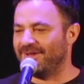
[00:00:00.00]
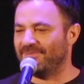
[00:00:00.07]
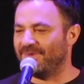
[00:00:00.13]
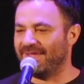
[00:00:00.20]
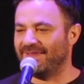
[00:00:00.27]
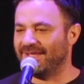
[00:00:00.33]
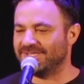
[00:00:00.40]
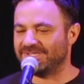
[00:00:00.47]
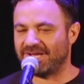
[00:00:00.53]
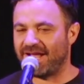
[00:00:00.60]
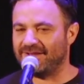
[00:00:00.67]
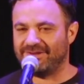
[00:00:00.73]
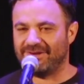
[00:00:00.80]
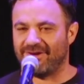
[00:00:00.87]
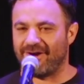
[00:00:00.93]
he played like
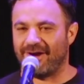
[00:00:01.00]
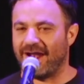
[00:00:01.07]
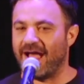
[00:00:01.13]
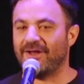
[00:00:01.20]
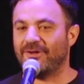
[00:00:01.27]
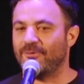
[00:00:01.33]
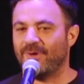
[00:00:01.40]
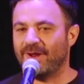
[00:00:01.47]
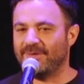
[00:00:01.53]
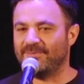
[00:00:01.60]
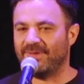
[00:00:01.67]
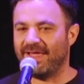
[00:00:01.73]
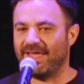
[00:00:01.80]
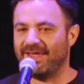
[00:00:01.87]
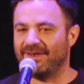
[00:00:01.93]
Shot to Your Heart. I don't know what he
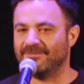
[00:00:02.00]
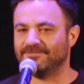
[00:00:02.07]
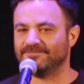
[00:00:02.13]
played.